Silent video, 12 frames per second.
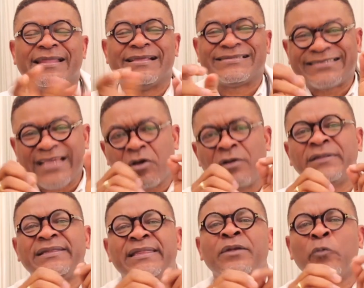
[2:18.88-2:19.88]
The
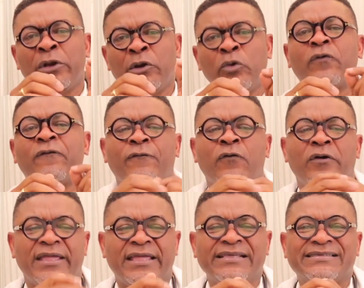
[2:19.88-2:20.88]
second thing we look
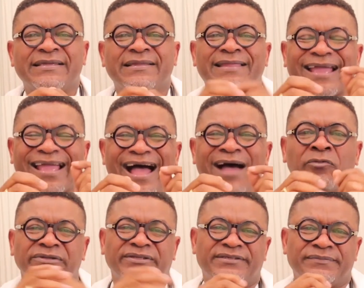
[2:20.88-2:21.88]
for is the
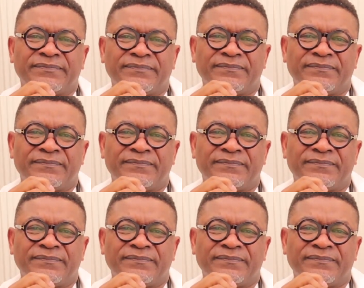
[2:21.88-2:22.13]
count.